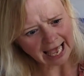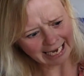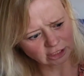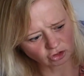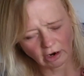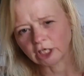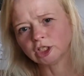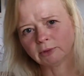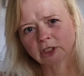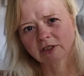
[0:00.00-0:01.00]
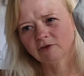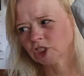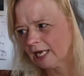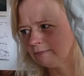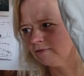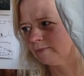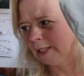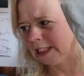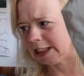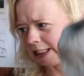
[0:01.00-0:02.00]
head scratcher because of the shape of the
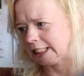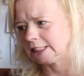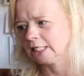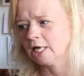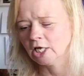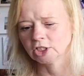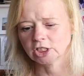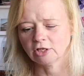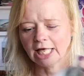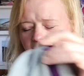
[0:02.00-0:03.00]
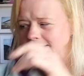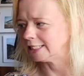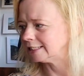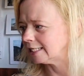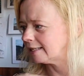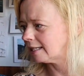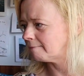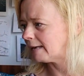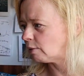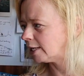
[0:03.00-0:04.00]
pieces. So that
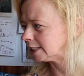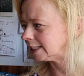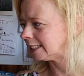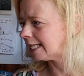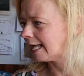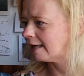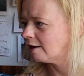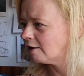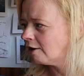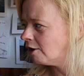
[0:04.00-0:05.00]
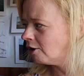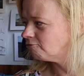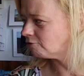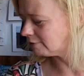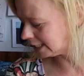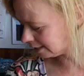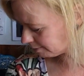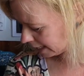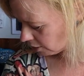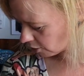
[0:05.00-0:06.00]
may well sit there for a little
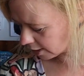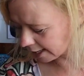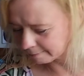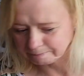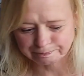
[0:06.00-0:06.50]
bit longer.